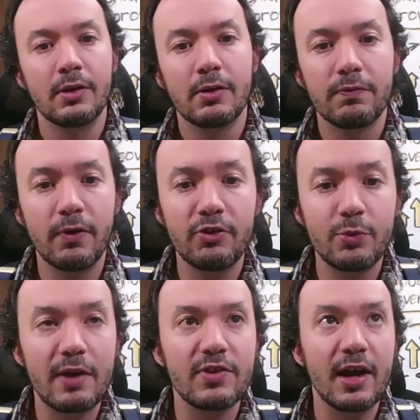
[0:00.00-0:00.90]
First,
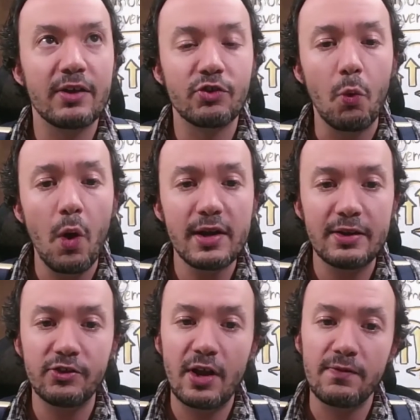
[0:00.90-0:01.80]
we have to ask, what
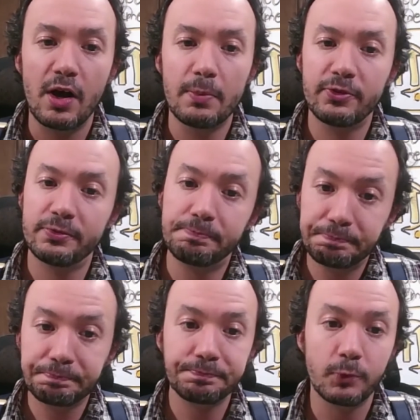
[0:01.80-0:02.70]
is DevOps?
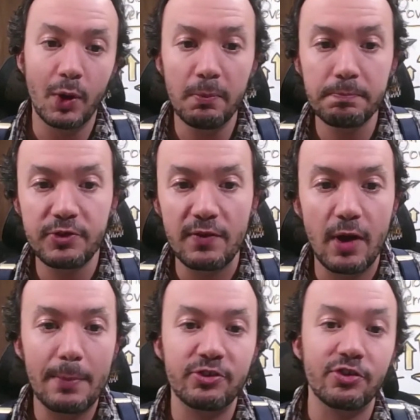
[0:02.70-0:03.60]
Well,
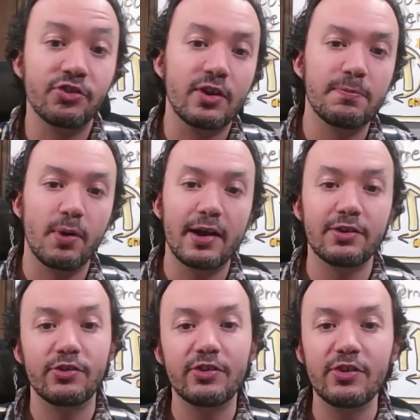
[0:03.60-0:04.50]
DevOps is a set of
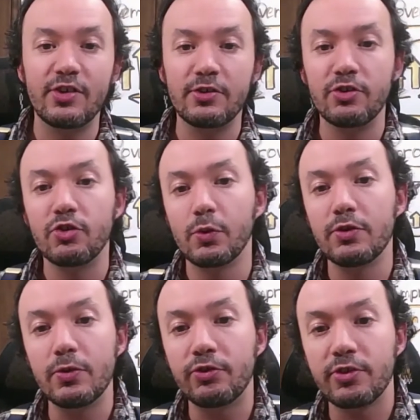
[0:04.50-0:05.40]
practices intended to
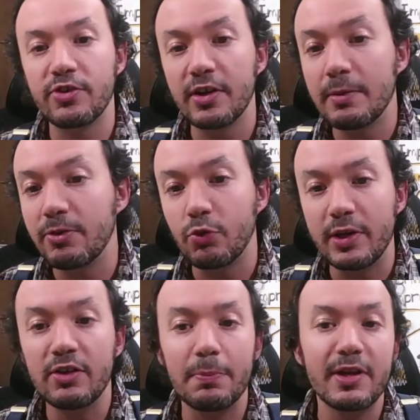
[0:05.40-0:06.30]
reduce the time
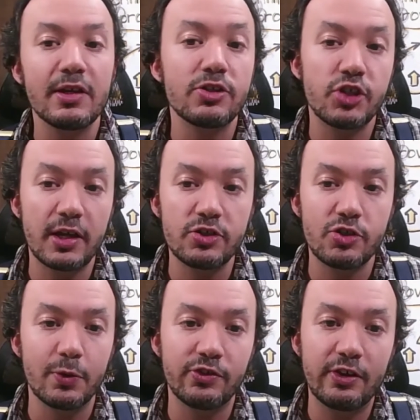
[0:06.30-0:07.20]
between committing a change
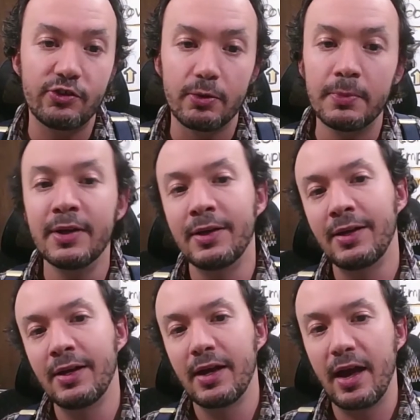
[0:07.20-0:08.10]
to a system
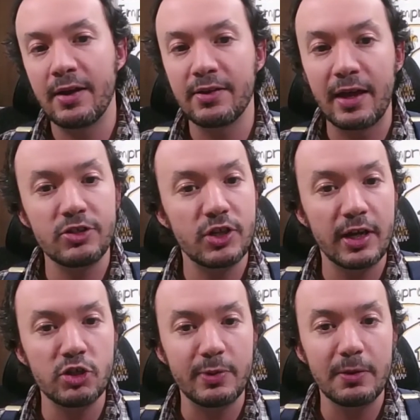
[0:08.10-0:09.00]
and that
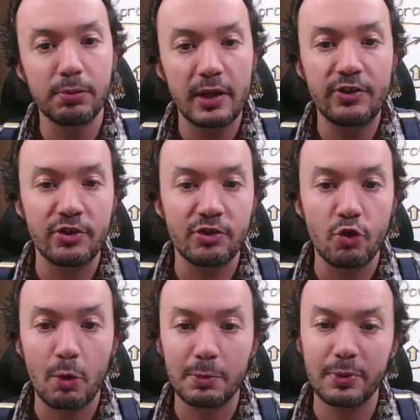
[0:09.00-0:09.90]
change being placed into
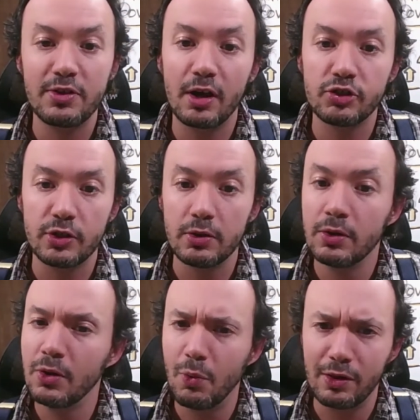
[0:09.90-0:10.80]
normal production
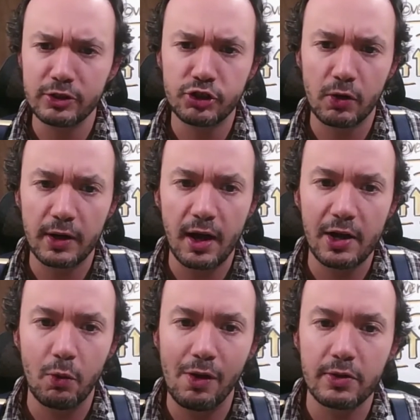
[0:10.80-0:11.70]
while ensuring high
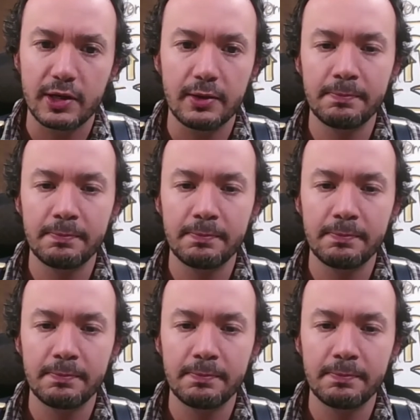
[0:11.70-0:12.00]
quality.